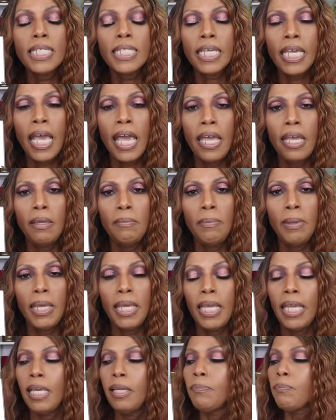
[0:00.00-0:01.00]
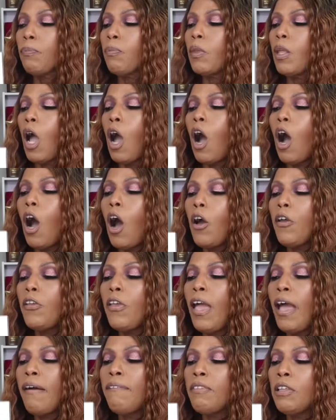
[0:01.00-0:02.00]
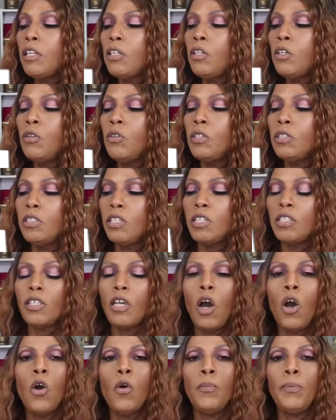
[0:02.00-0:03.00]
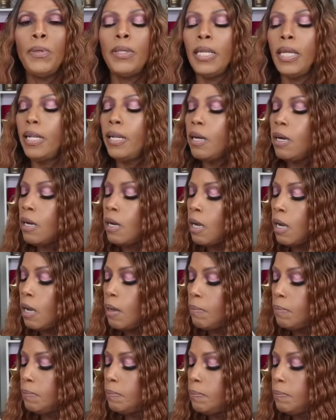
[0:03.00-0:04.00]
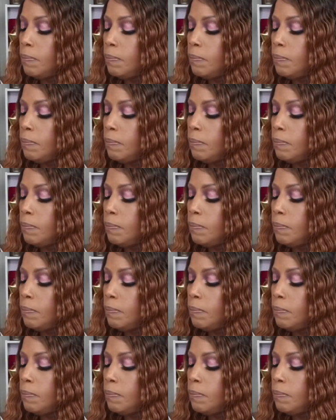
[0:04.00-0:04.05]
came in. All you have to do is just open it up.